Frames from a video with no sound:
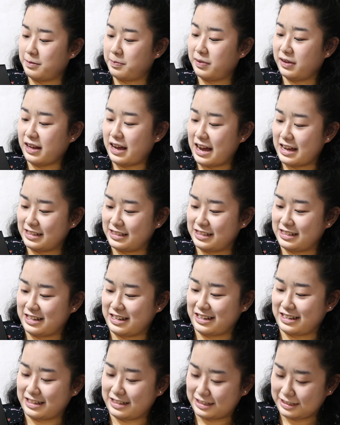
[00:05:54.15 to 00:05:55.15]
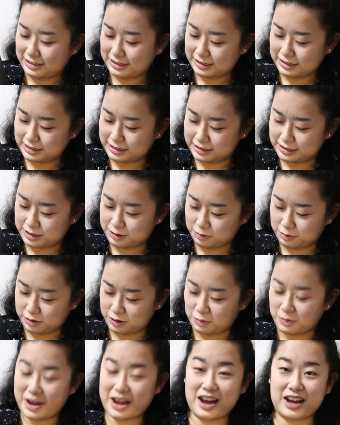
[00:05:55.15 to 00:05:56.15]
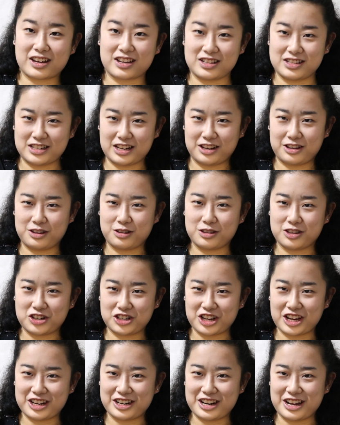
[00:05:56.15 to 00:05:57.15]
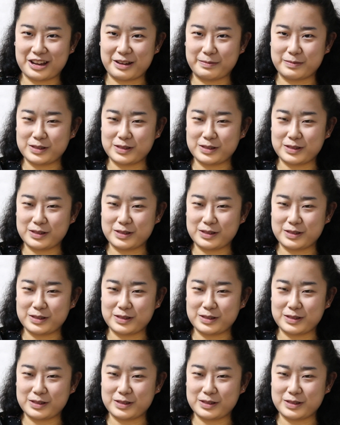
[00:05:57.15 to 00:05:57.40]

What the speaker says: plastic is the only way I can tell you the shade name.